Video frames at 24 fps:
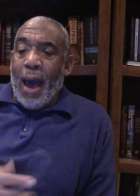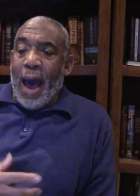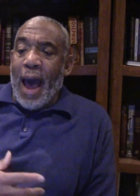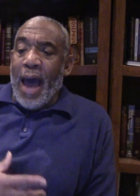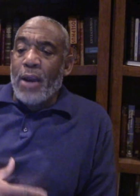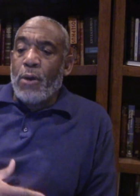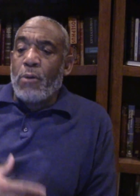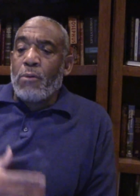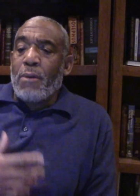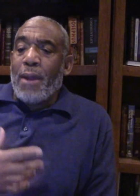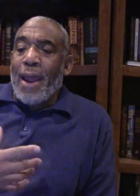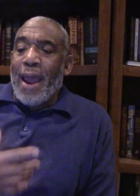
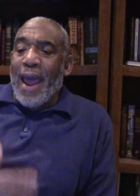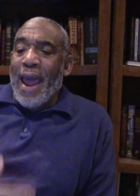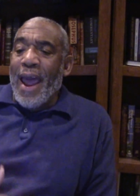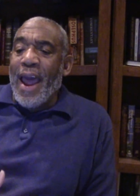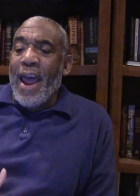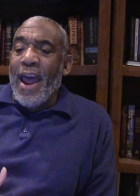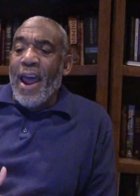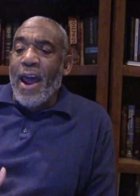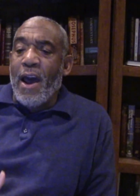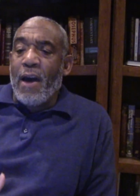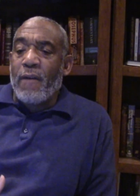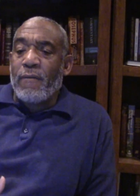I don't
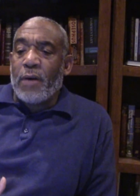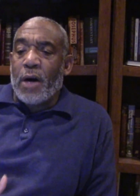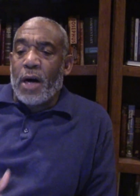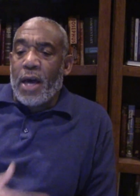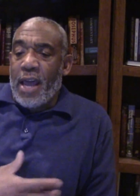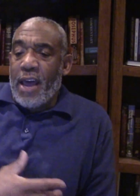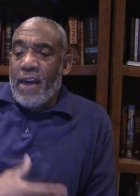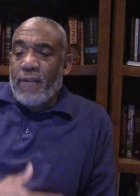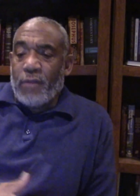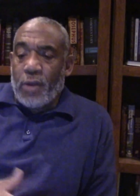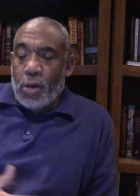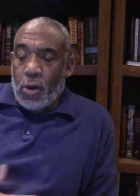have
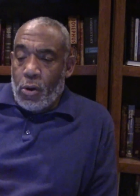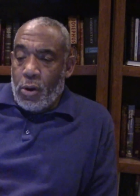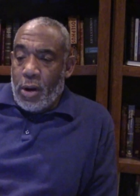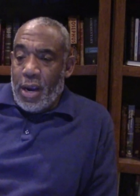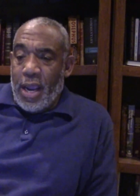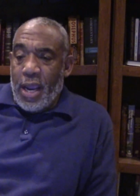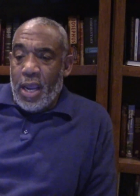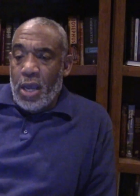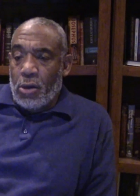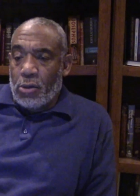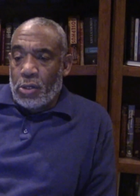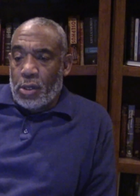a heaven or
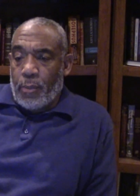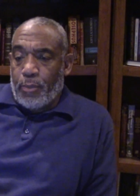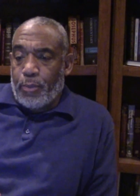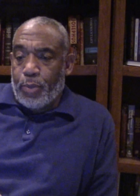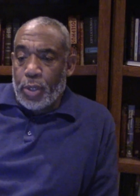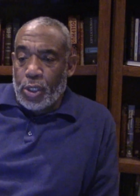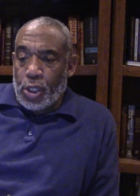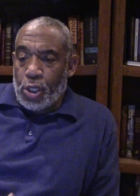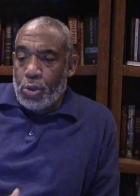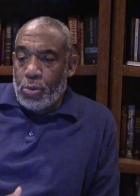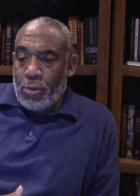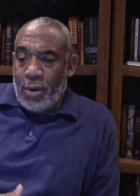a hell to
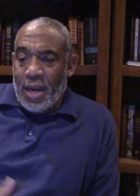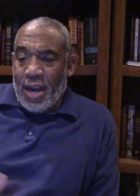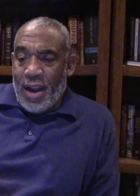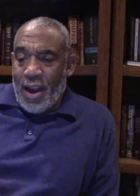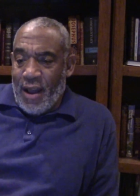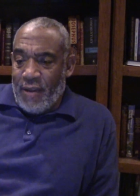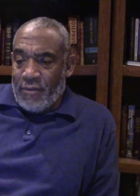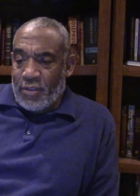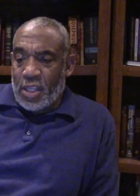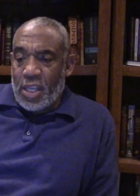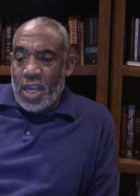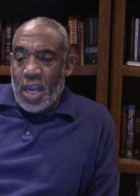put you in,
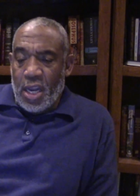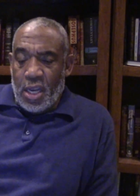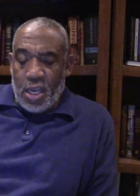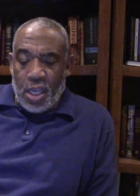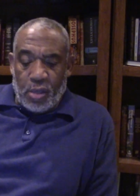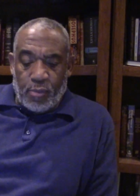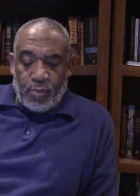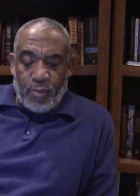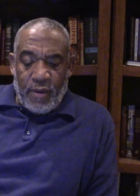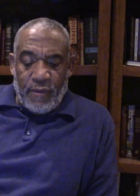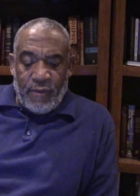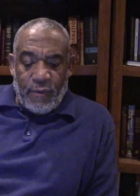and I've said
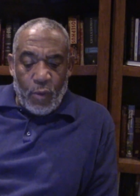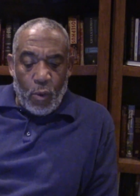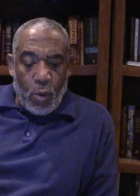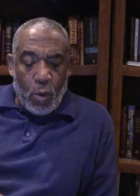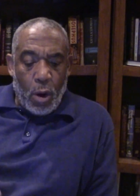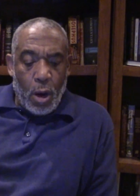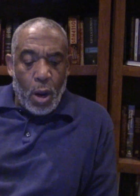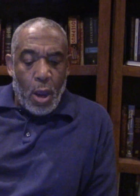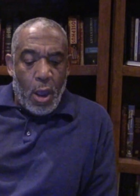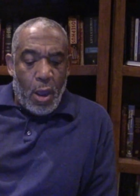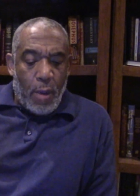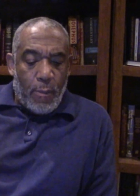this
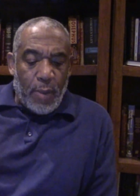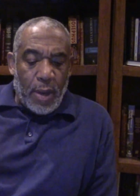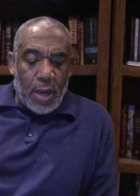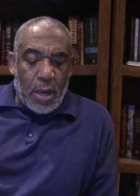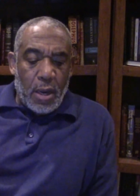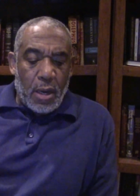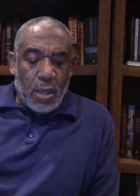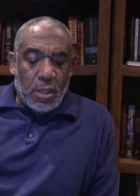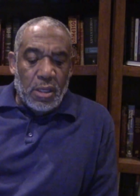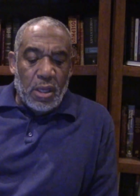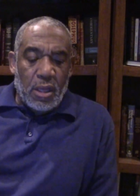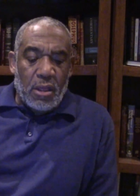before,
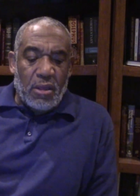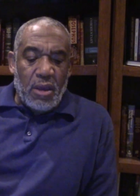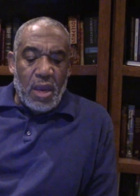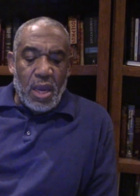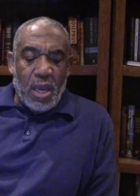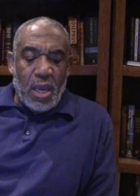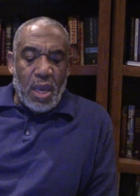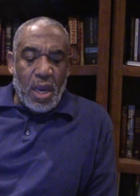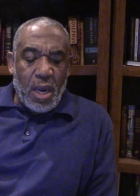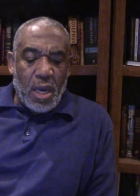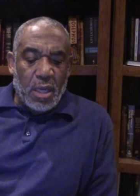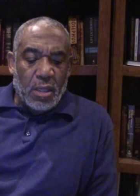because the
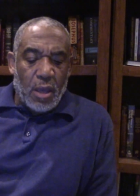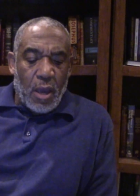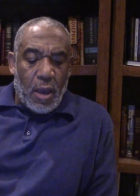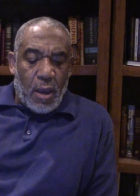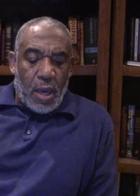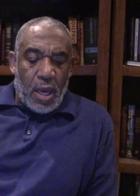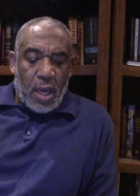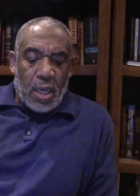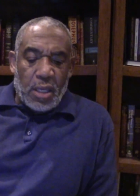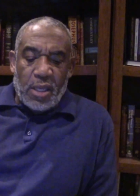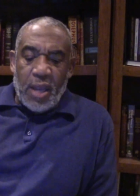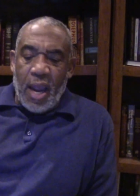thing is
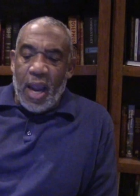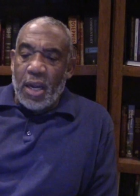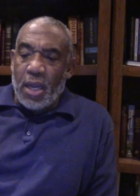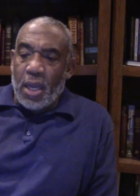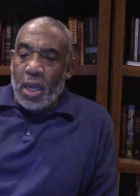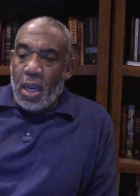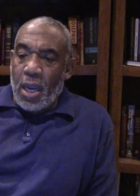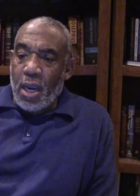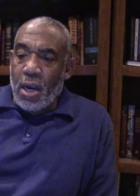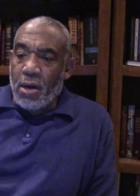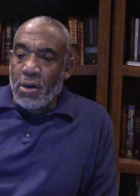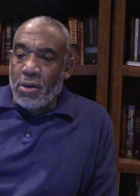that
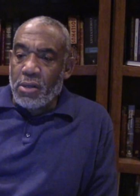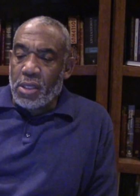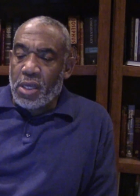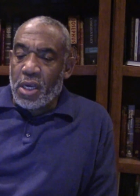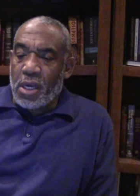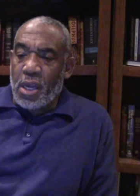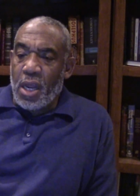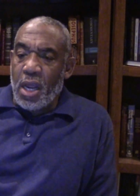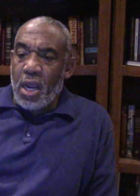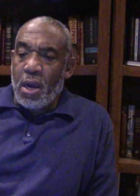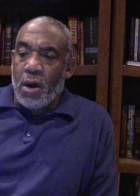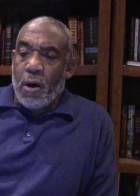here's
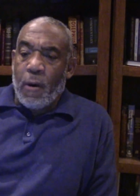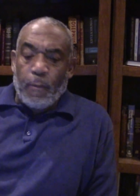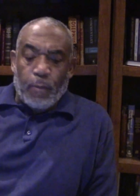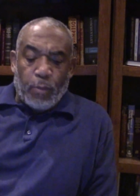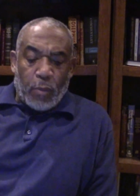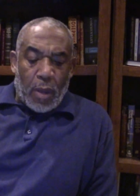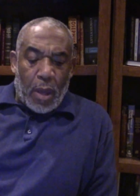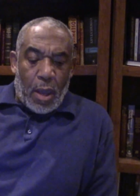the deal.